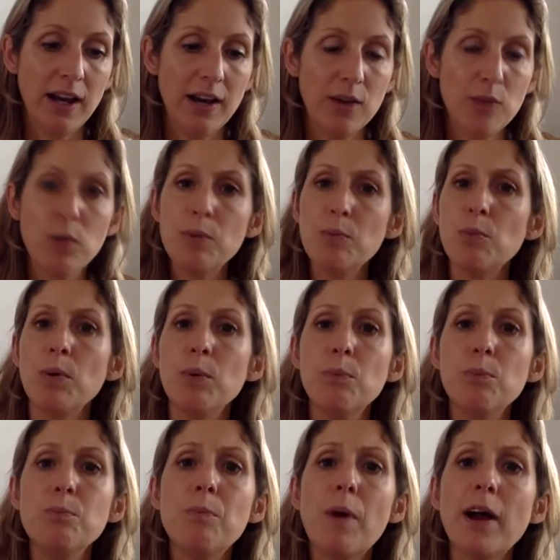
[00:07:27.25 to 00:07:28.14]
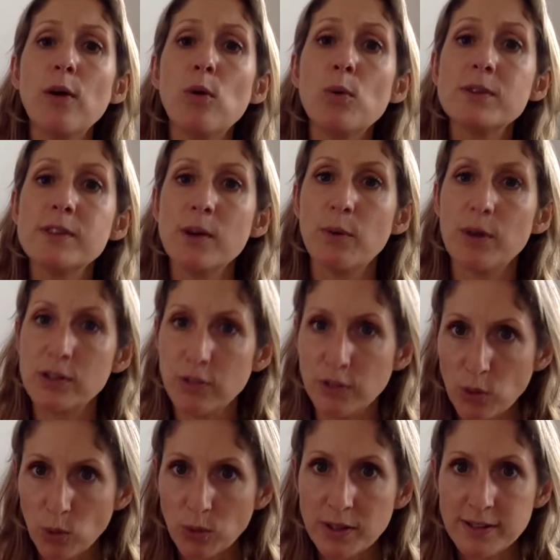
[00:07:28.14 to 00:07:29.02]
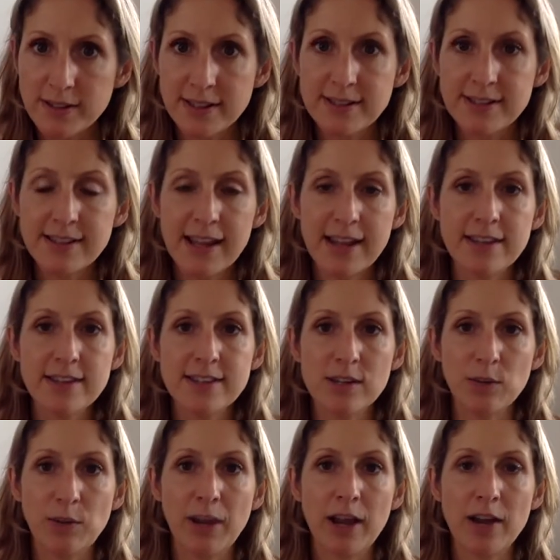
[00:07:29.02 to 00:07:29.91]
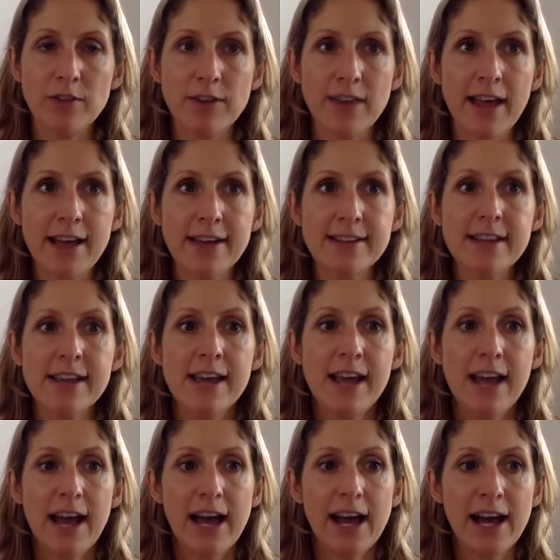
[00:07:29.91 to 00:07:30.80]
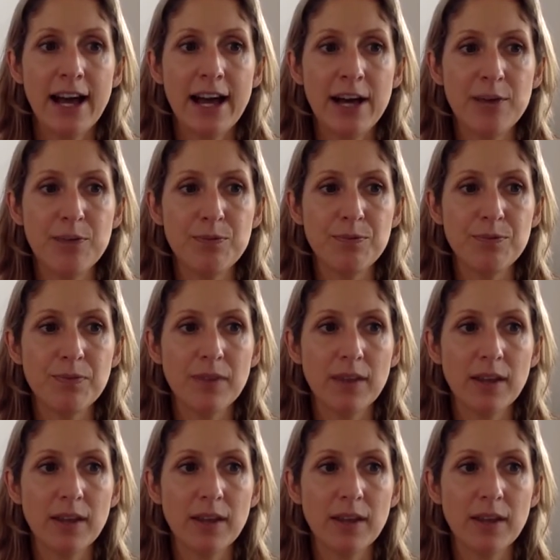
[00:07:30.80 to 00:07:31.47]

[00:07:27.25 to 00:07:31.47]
We might also ask for doctor's consent, so we cover that. And